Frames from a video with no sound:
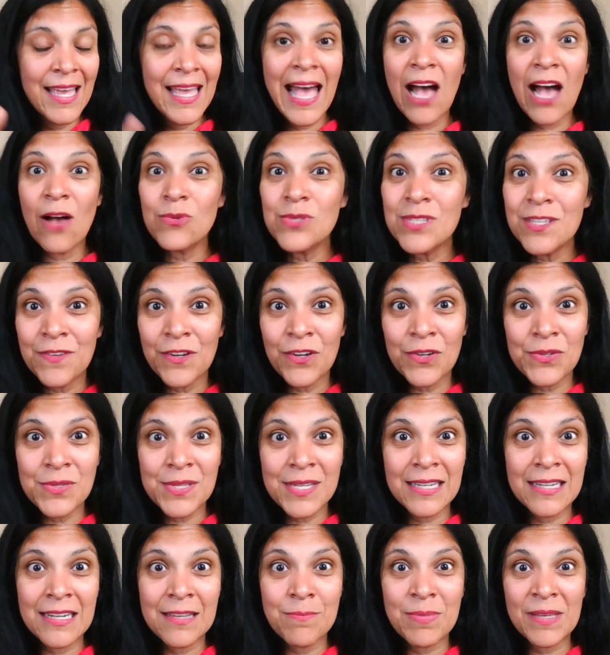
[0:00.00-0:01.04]
how severe is
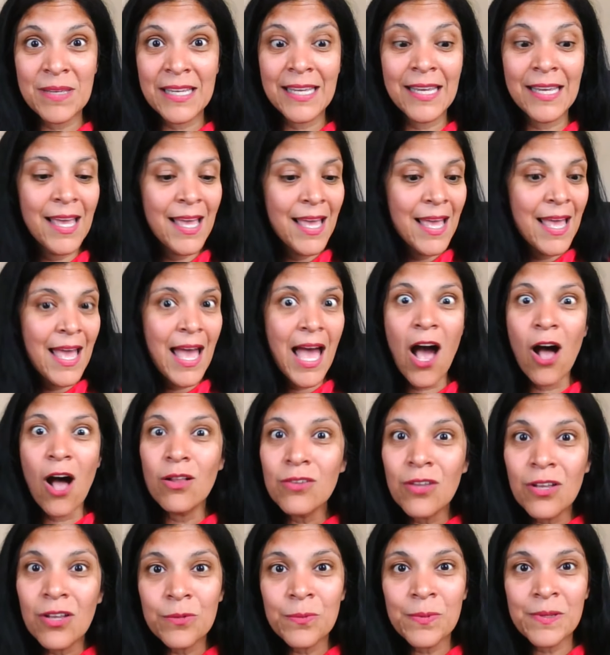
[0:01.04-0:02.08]
it going to be, how
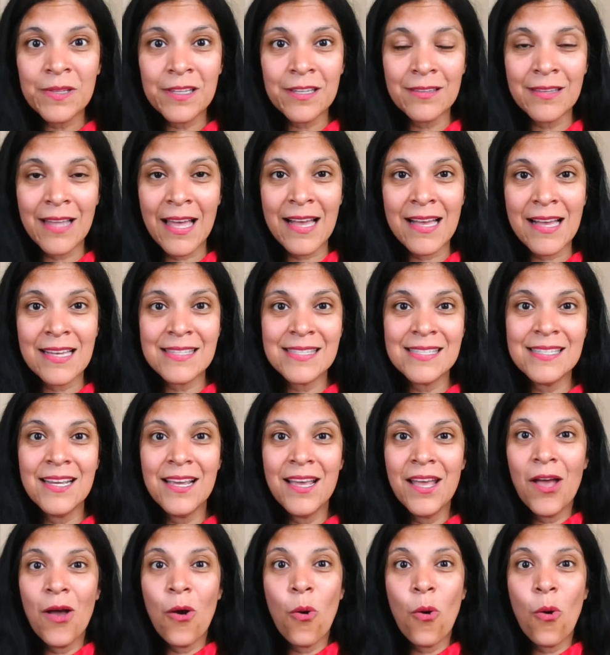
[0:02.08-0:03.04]
long will it last.